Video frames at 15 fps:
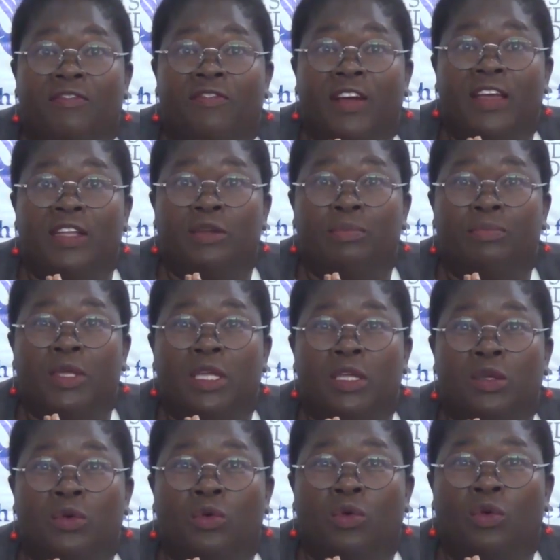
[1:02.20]
file
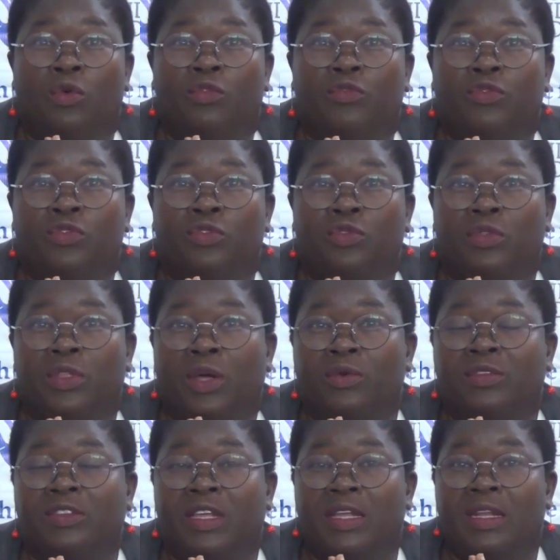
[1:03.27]
being of
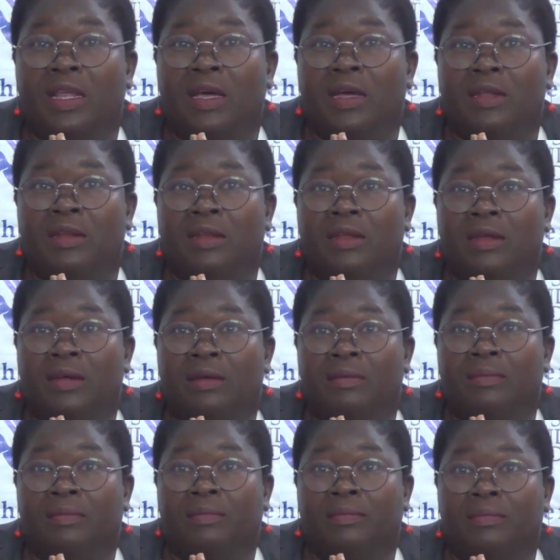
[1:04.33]

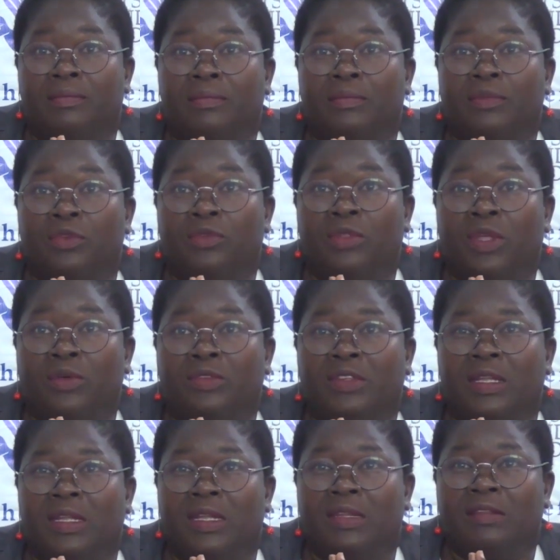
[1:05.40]

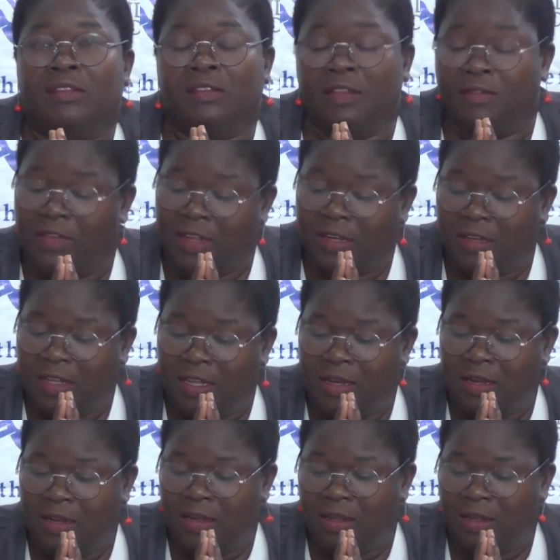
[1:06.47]

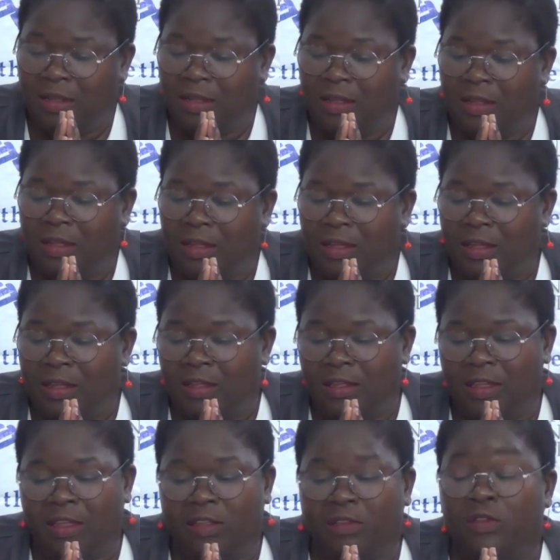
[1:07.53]
2017.
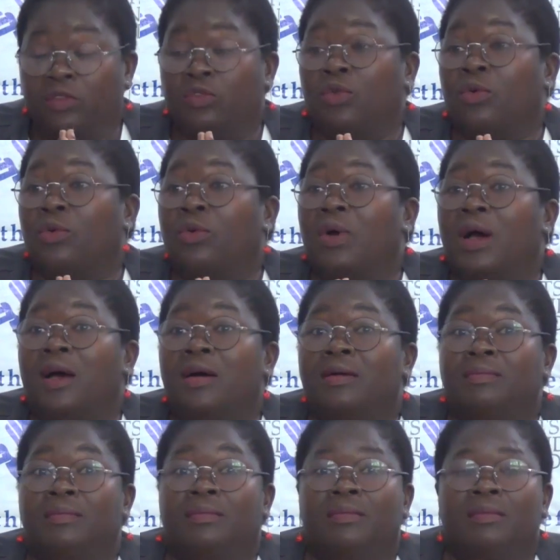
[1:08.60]
Yes, so
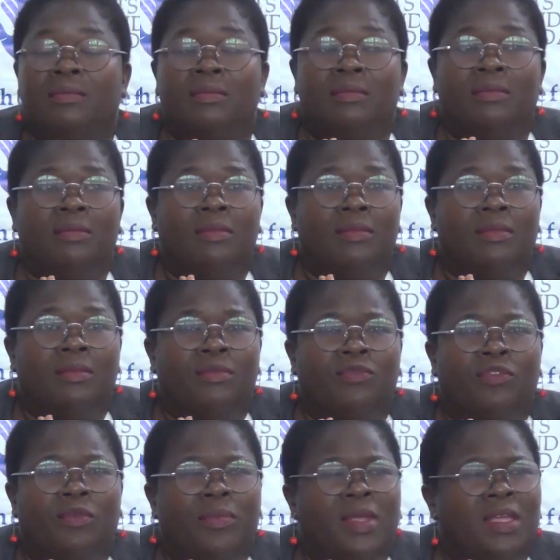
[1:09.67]

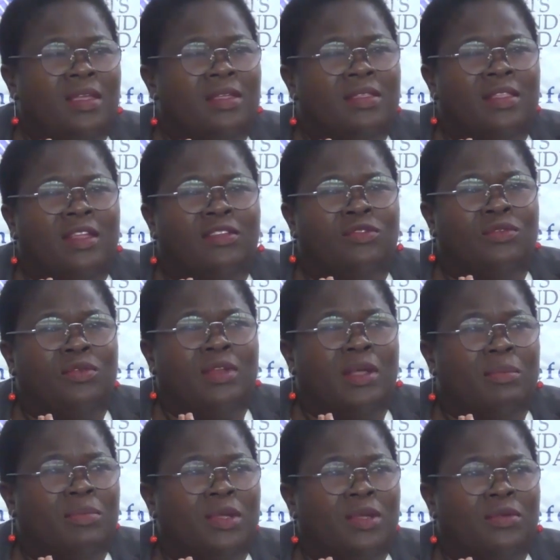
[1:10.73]
for me, that's not
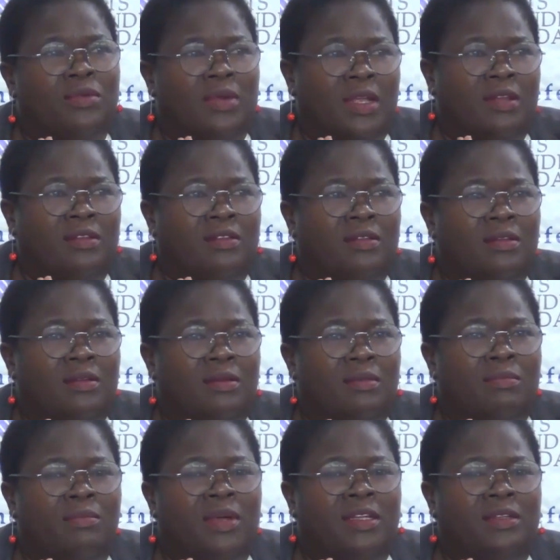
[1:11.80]
a big rate.
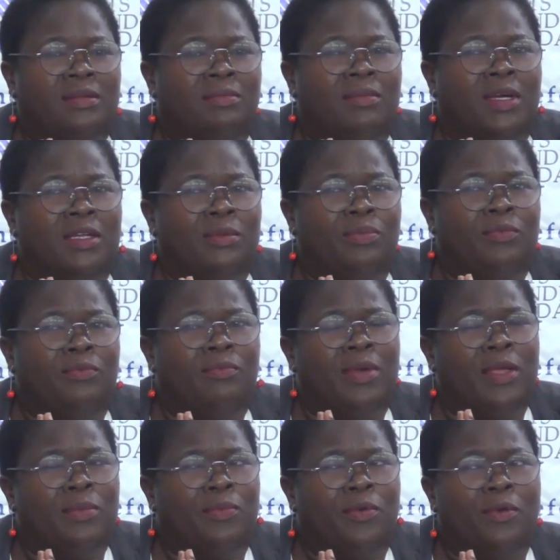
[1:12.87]
But my
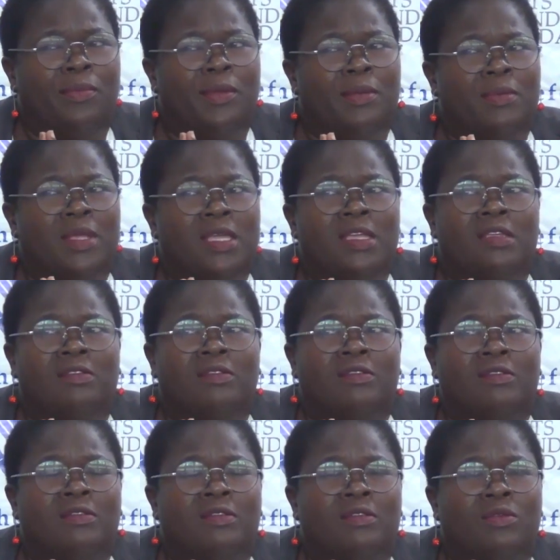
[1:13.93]
problem
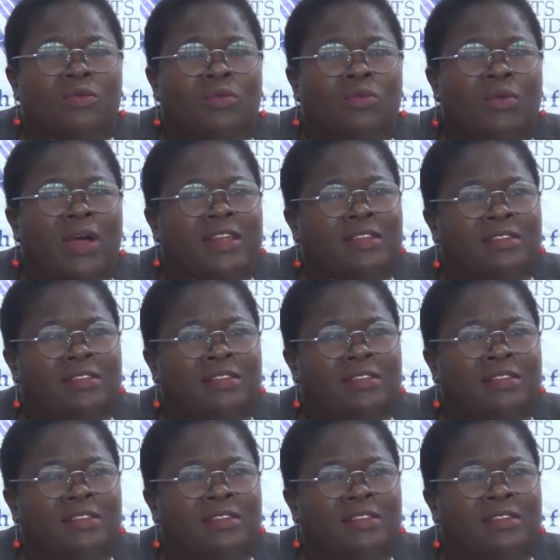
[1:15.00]
is, what